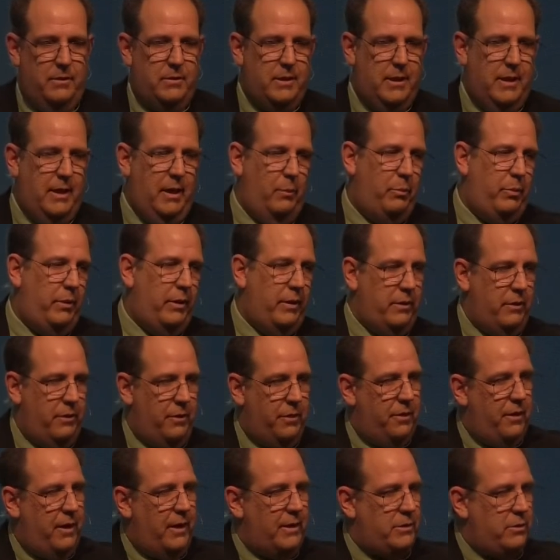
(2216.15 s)
There's a couple
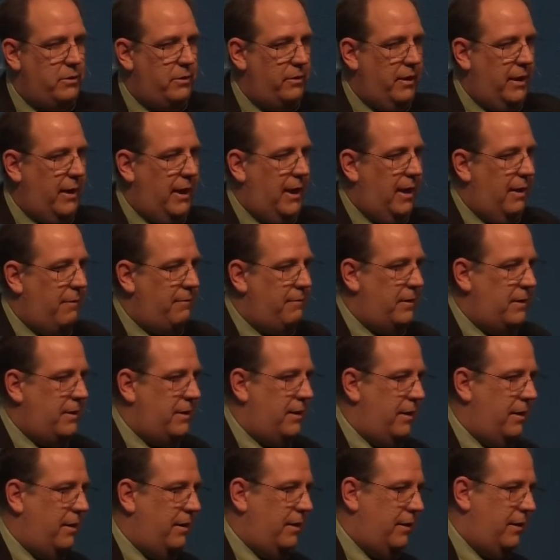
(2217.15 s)
other thoughts you can have
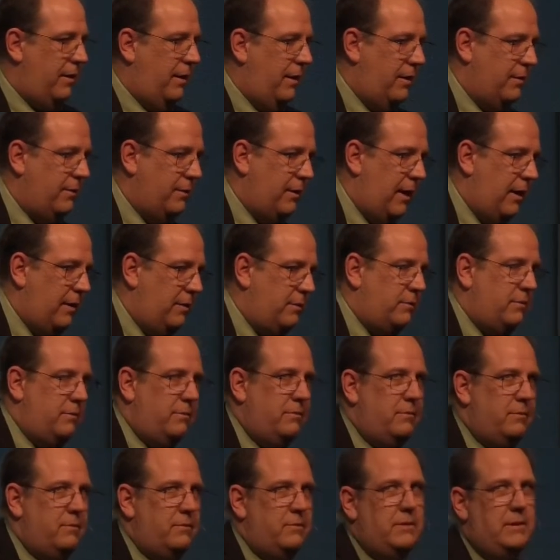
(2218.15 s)
in there, and I'll
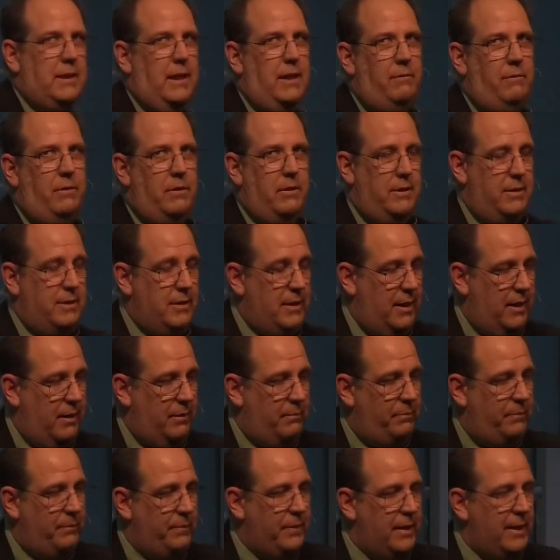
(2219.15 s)
save you the
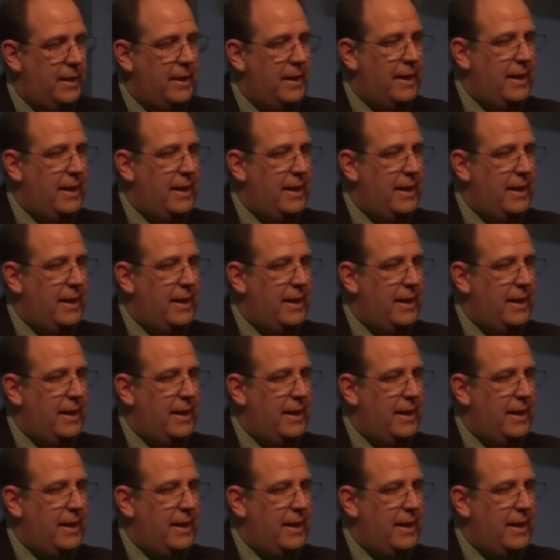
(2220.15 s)
time.